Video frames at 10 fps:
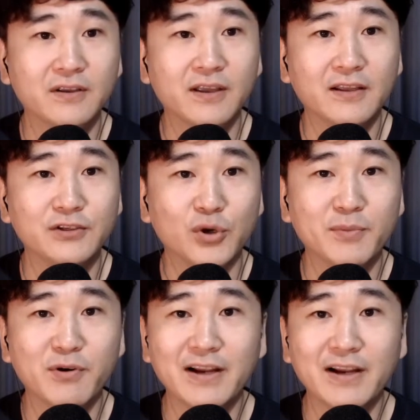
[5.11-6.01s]
and join
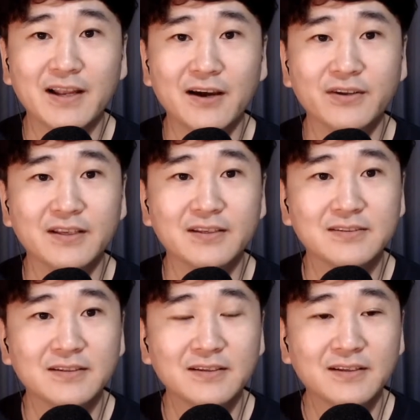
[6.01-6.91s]
me right now
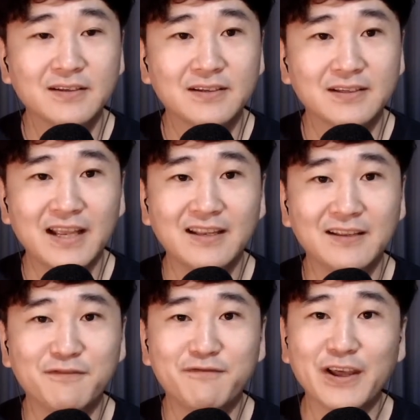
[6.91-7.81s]
is
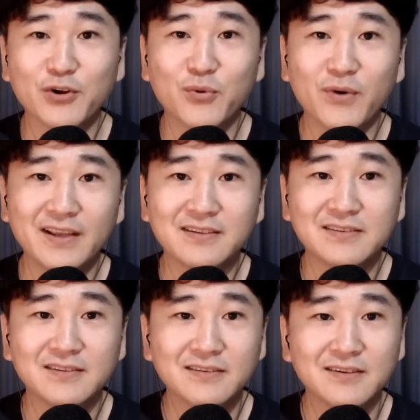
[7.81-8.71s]
Canadian featherweight